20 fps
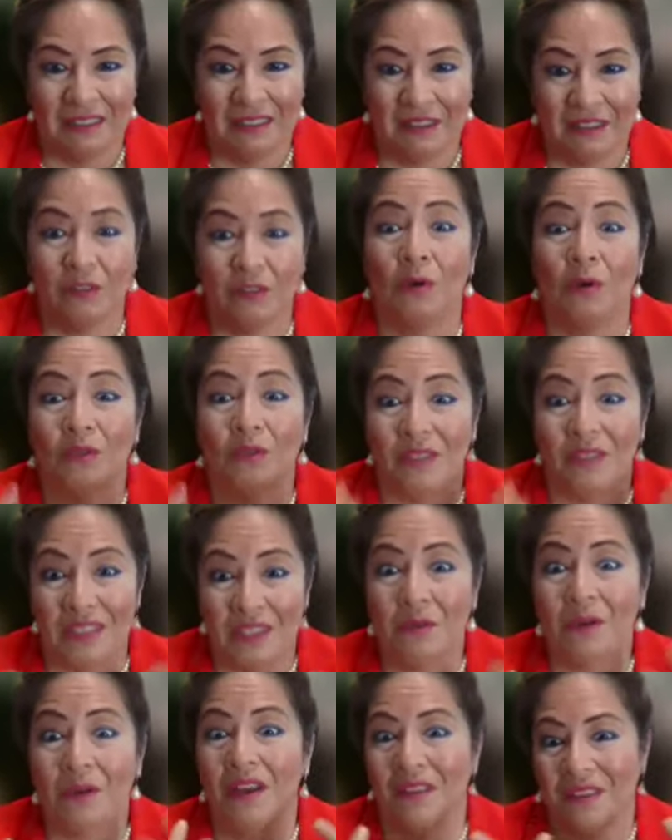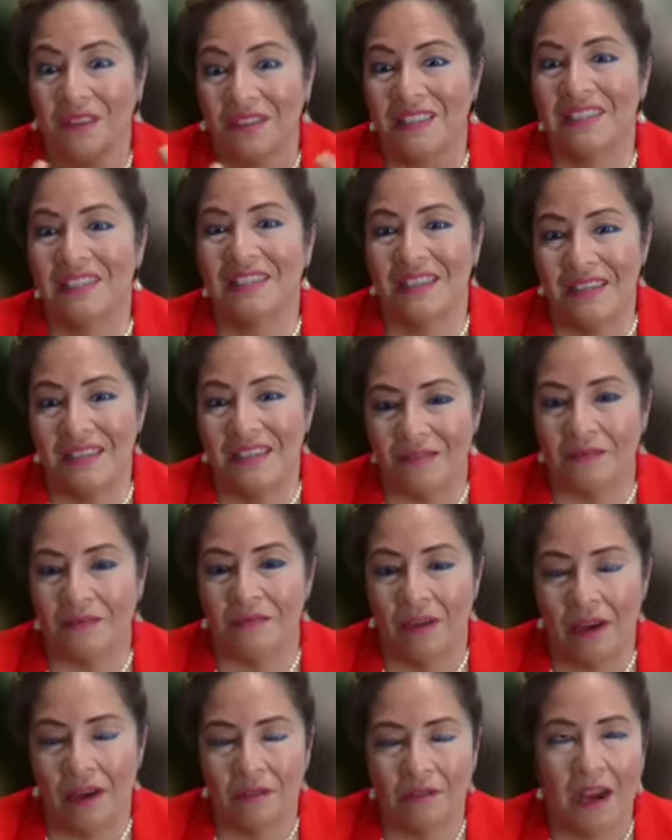don't see what others see,
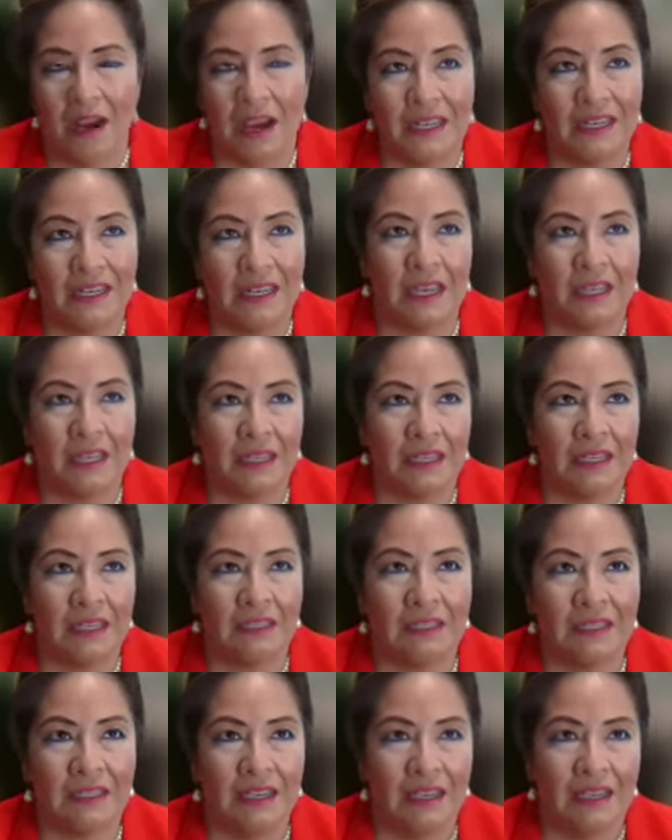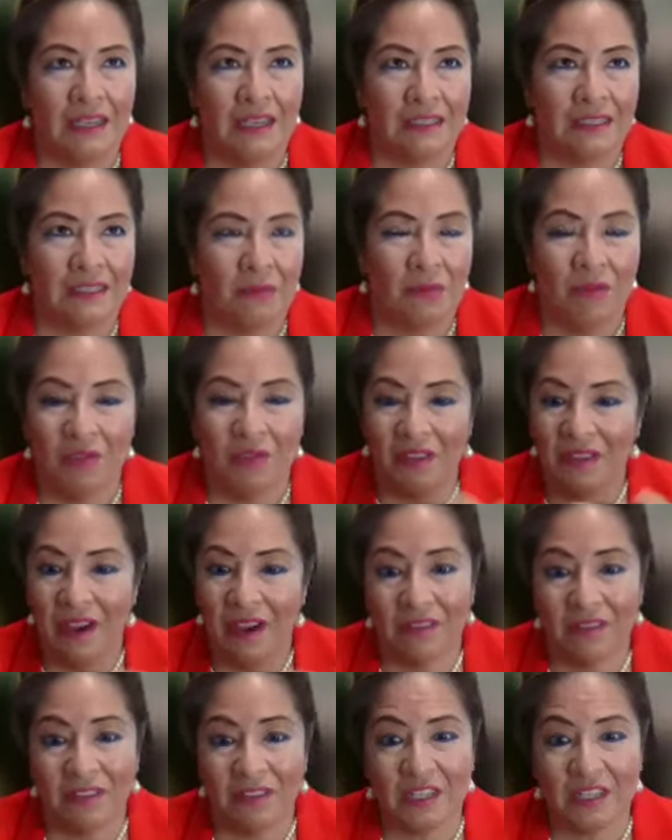all right? And then some of these
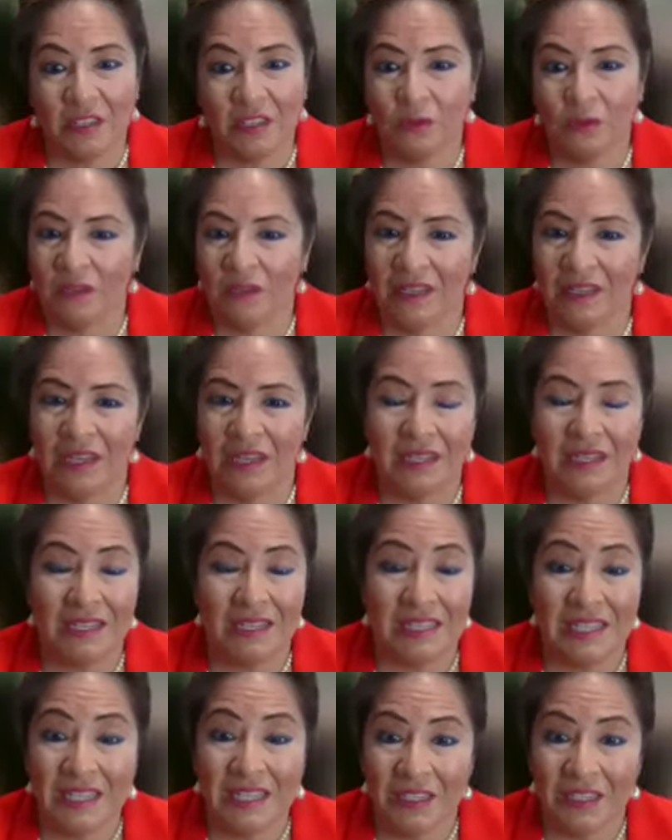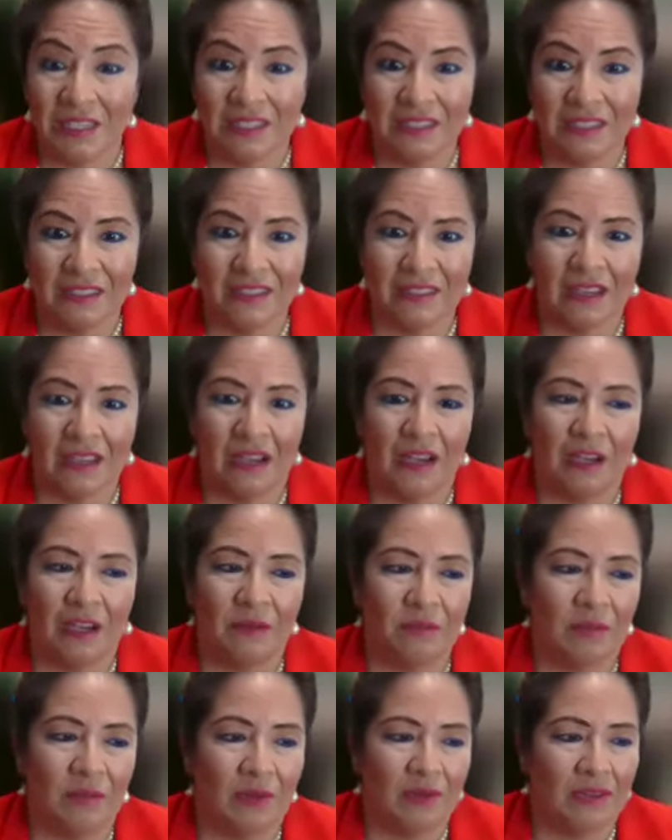conversations would end in tears.
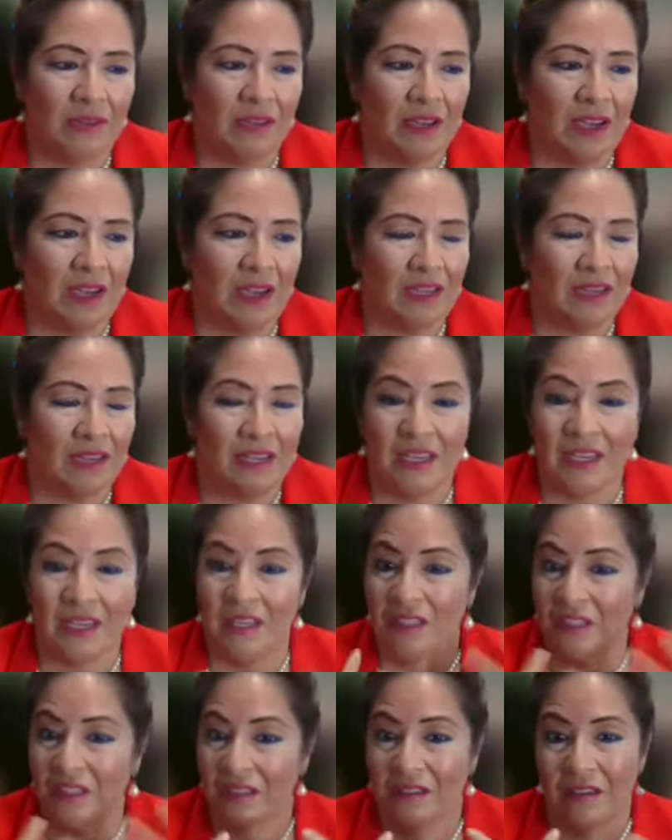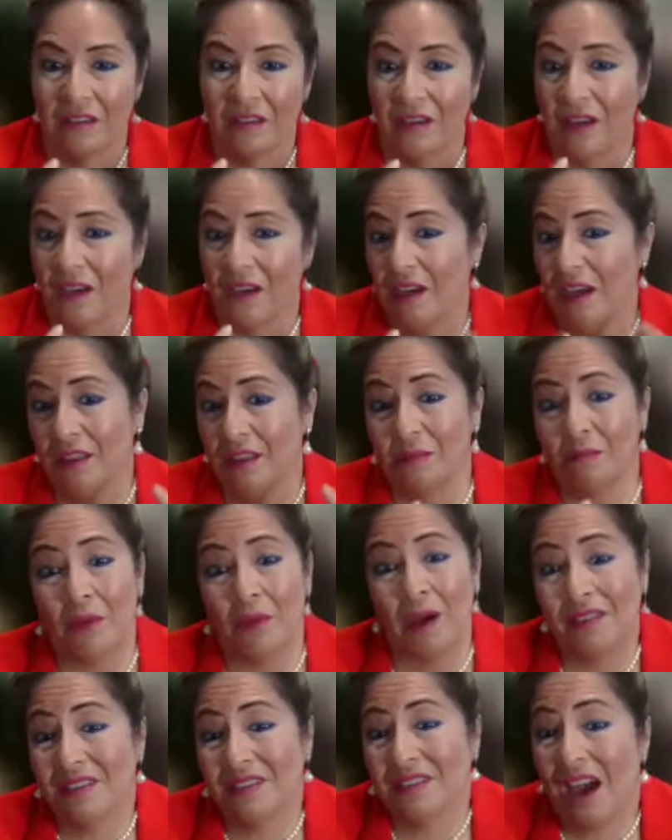And again, just at
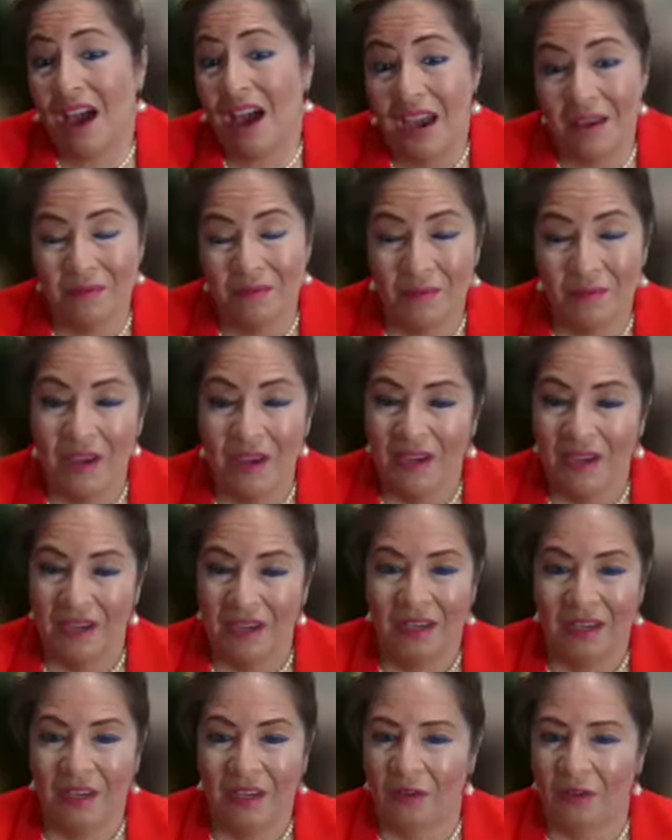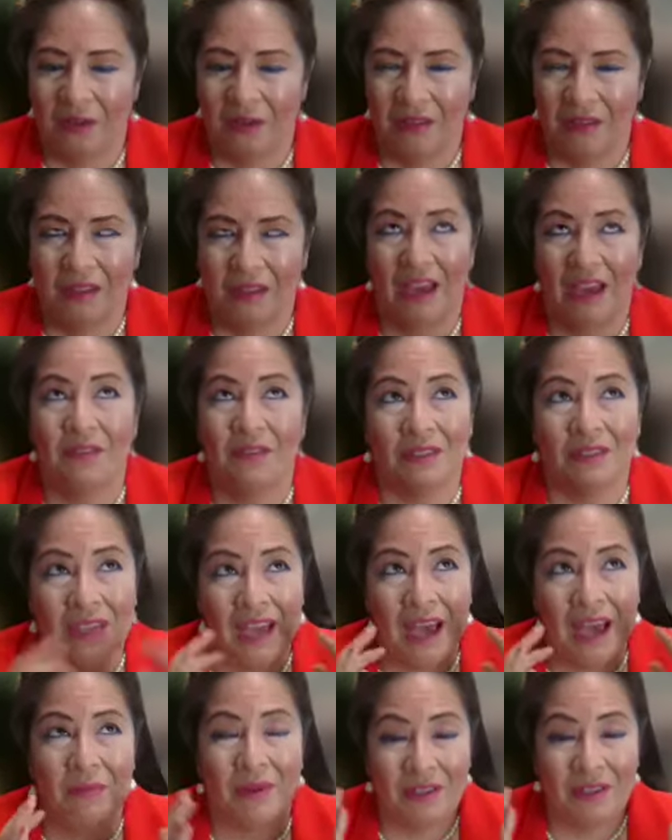the time, life was
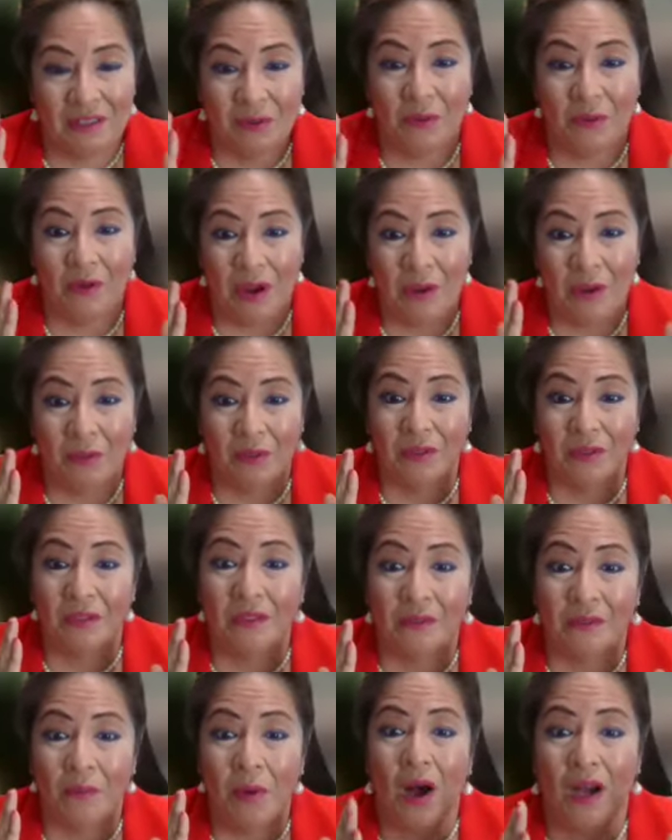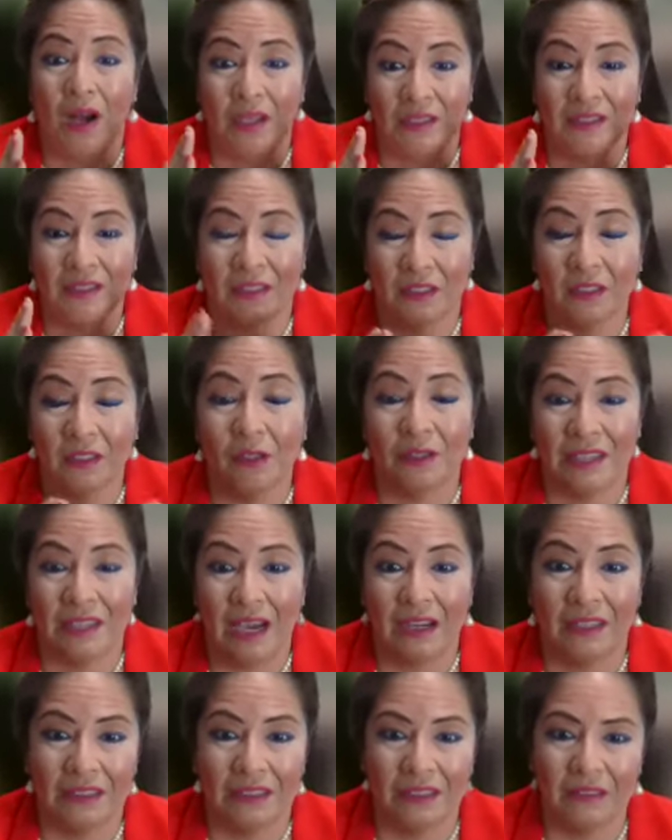happening, so we were able to pause and slow
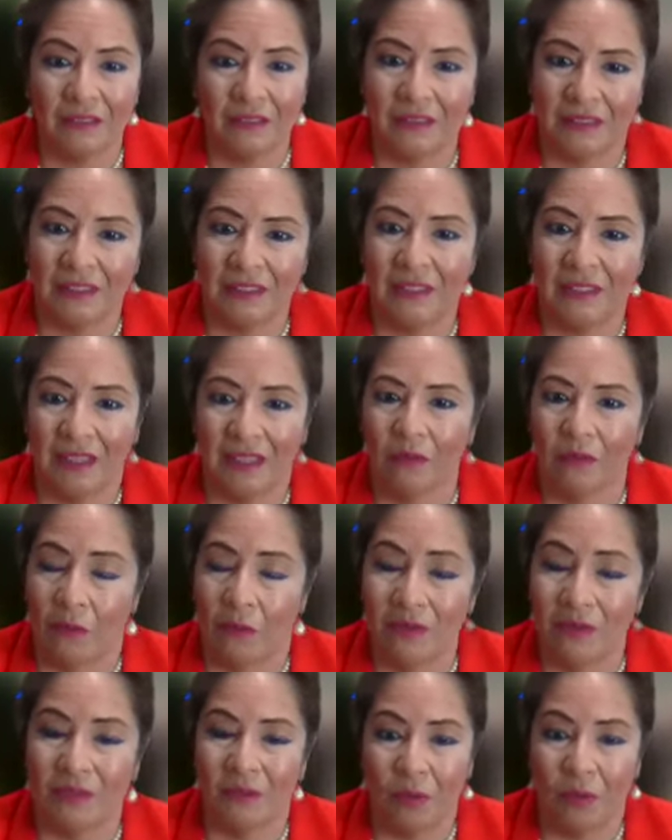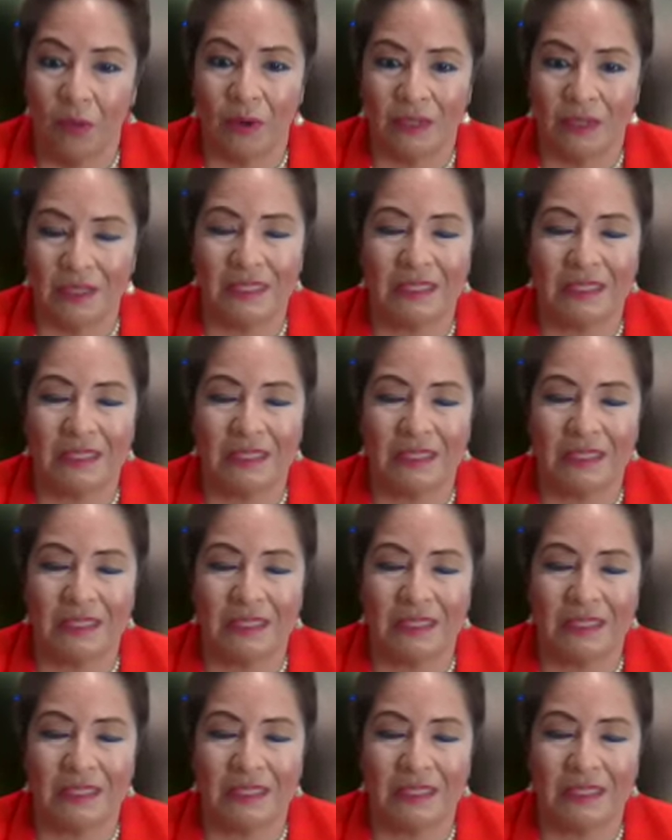down a little to see like what was important,